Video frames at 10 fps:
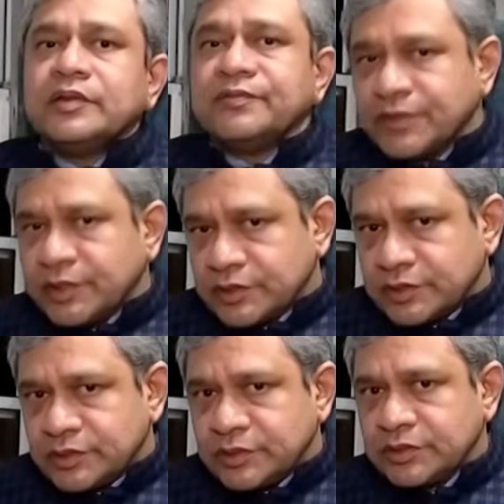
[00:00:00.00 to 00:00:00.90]
The
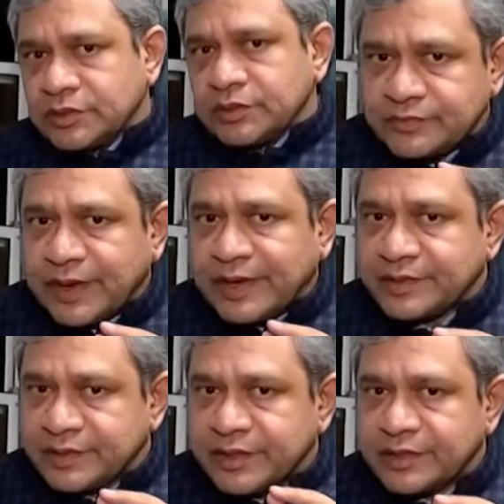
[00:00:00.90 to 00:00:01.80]
first
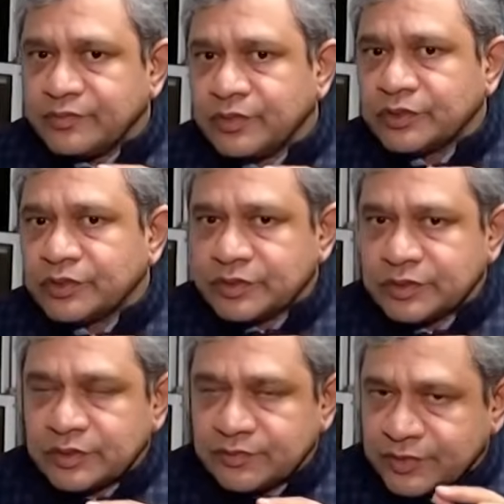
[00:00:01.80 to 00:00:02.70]
factory that was,
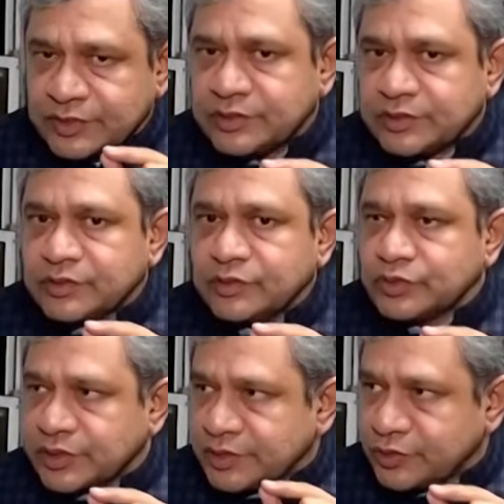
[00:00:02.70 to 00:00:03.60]
first
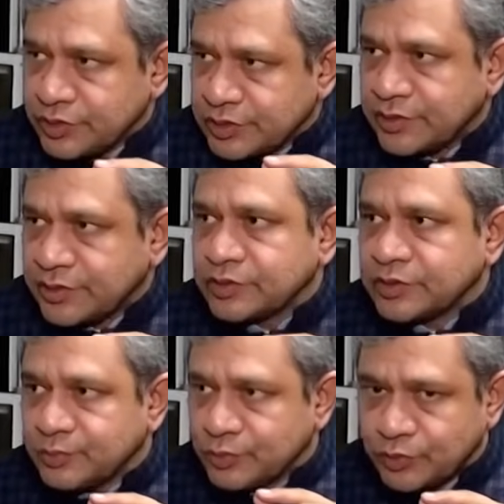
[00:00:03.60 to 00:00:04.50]
OSAT unit that
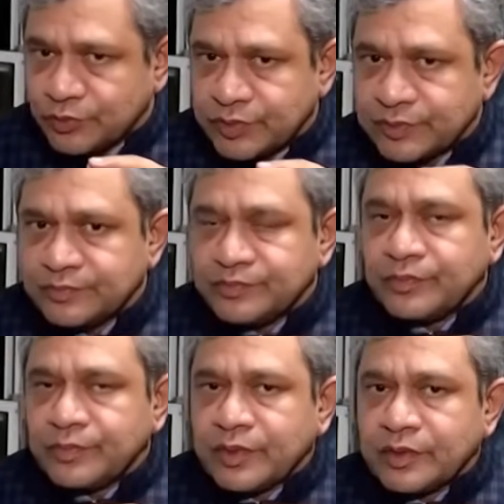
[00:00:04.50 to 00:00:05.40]
was approved
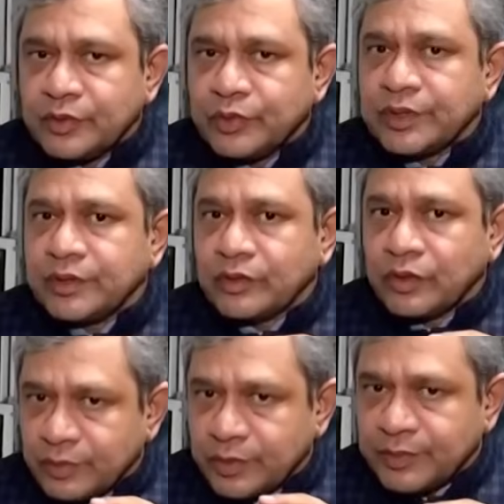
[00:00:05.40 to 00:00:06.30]
during
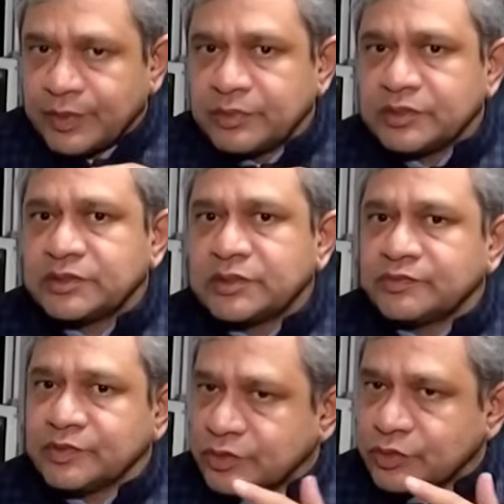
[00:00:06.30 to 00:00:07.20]
Honorable Prime
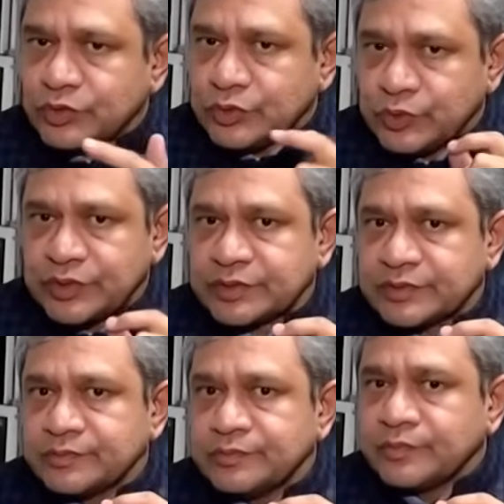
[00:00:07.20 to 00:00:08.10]
Minister's visit to
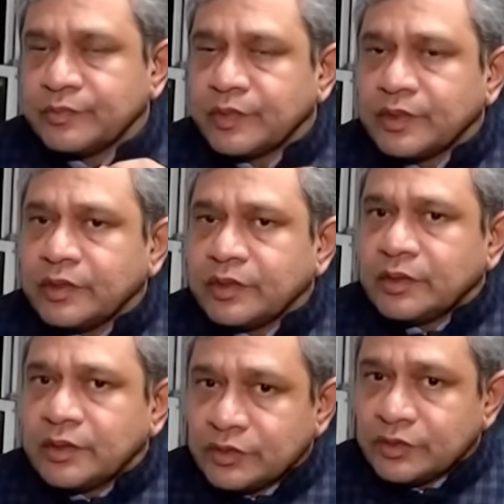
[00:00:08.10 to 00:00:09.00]
US.
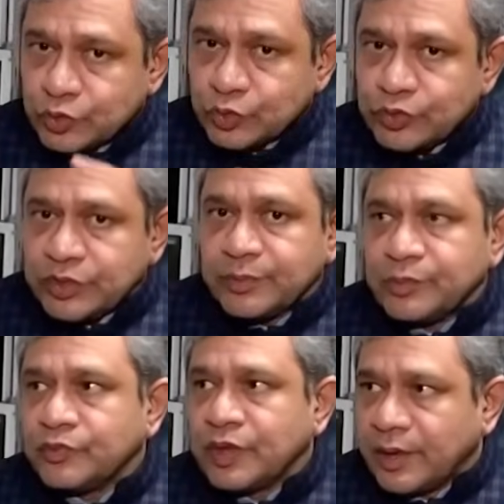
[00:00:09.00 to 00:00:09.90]
In June, the
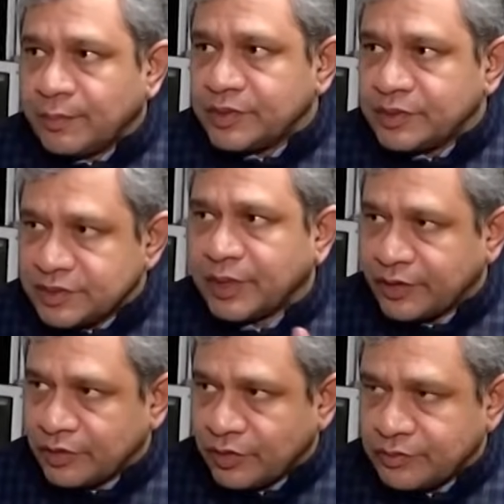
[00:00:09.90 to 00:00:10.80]
approval happened,
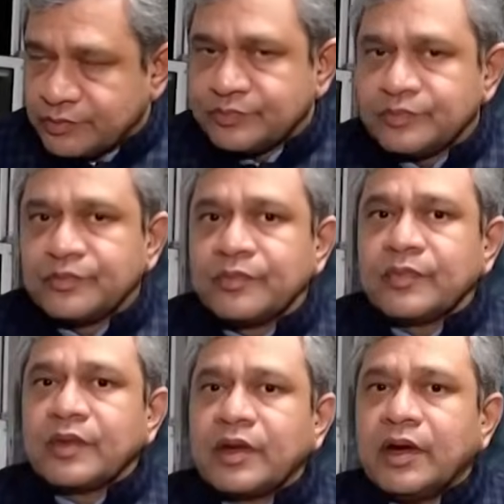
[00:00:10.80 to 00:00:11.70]
Micron,
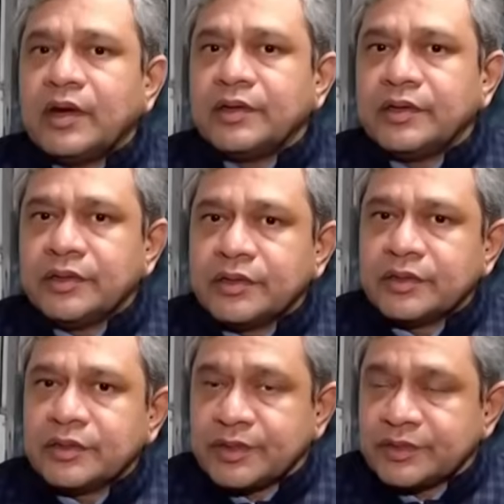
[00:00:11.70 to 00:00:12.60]
and
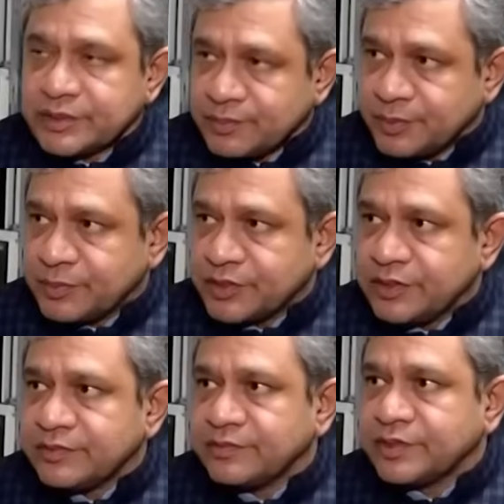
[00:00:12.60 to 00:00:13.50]
in September,
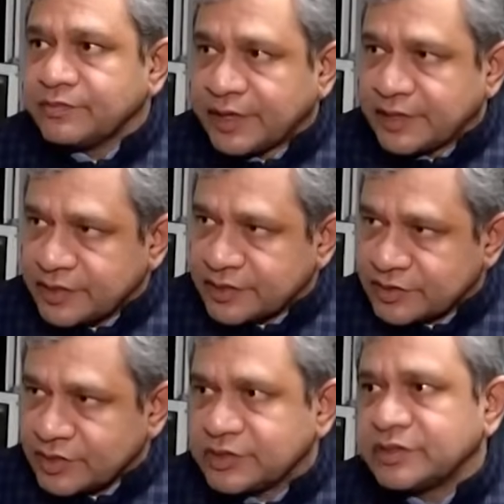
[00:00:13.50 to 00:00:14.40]
the factory
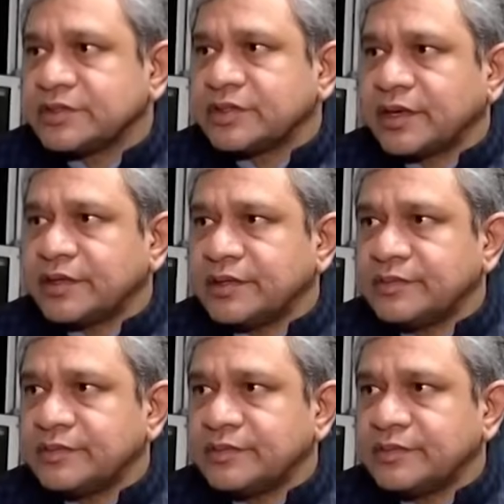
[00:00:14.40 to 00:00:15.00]
construction started.